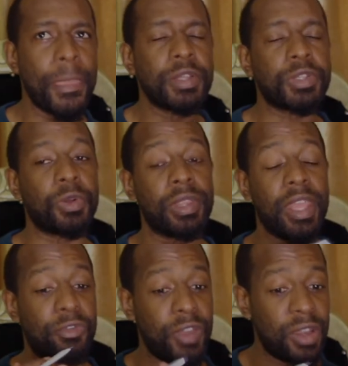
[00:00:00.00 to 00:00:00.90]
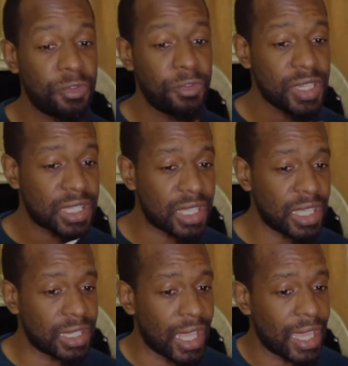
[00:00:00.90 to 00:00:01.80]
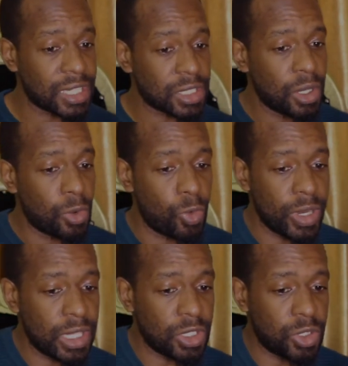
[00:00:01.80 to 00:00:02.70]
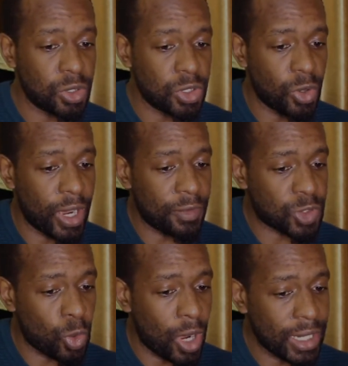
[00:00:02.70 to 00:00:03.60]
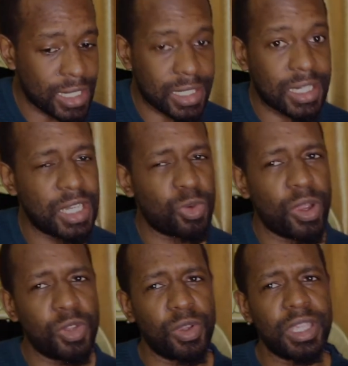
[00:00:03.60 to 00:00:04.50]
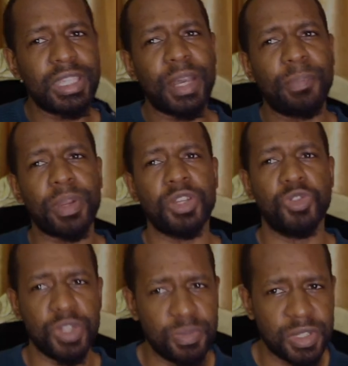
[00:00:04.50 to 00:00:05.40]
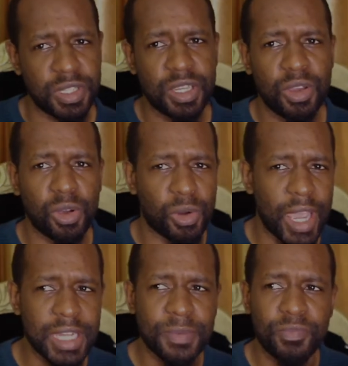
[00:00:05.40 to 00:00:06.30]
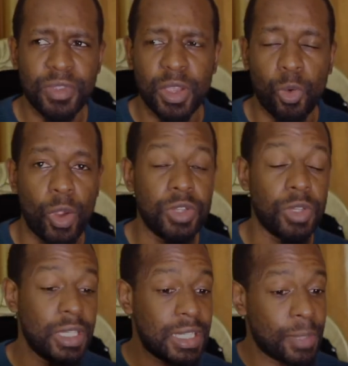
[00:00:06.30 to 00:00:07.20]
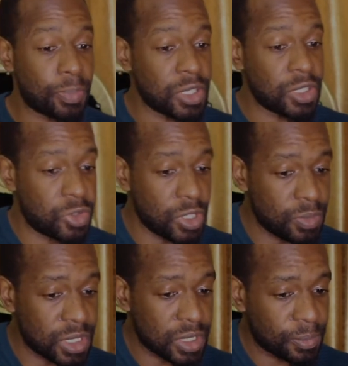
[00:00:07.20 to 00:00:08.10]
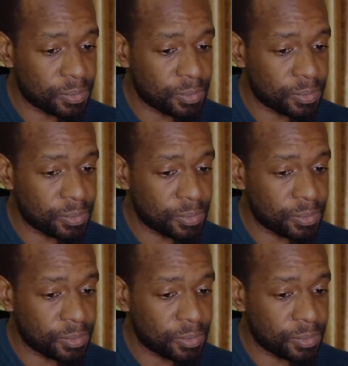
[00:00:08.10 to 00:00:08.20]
So the very first thing that we you, you have to understand when you interpret dreams, all right? When you interpret dreams,